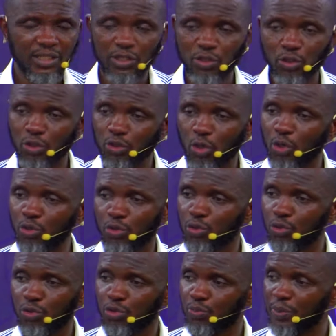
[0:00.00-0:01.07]
is not
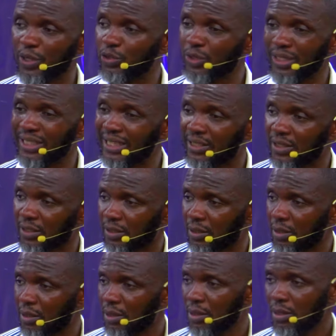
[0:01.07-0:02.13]
unto spiritual death.
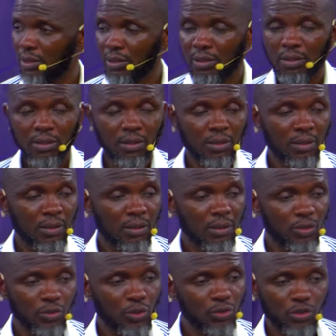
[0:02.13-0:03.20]

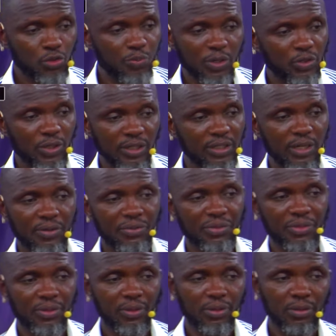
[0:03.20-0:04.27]
It's not unto spiritual
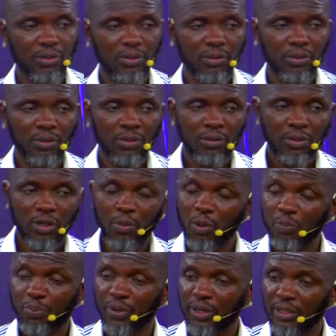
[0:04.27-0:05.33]
death. Come
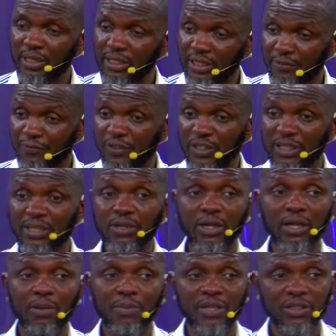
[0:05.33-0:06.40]
on, pray. This physical
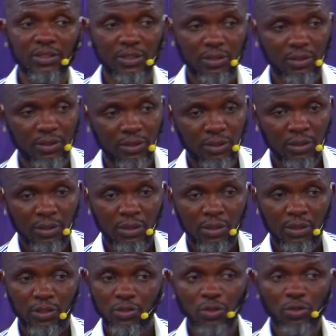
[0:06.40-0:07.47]
ailment
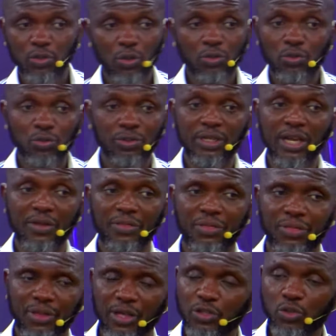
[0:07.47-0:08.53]
is not unto
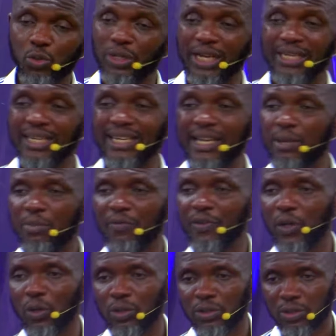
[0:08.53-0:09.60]
death. It's so that the name of the
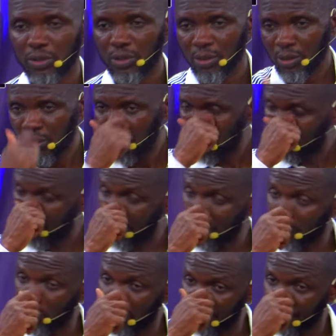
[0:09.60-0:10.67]
Lord might be
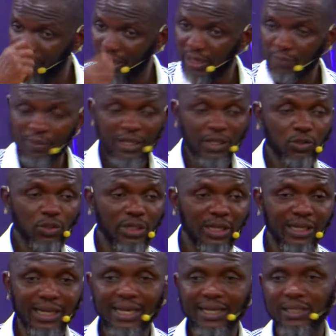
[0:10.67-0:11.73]
glorified. Begin to
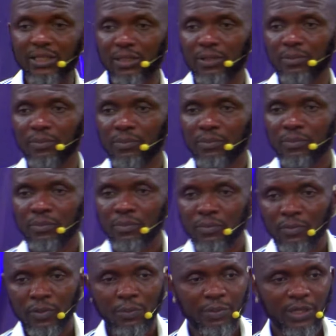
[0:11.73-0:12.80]
declare it
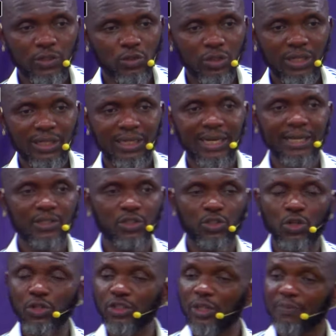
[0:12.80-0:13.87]
begin to declare it.
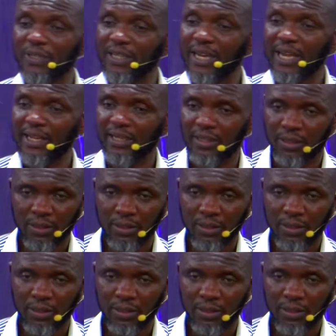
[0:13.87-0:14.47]
John chapter 9.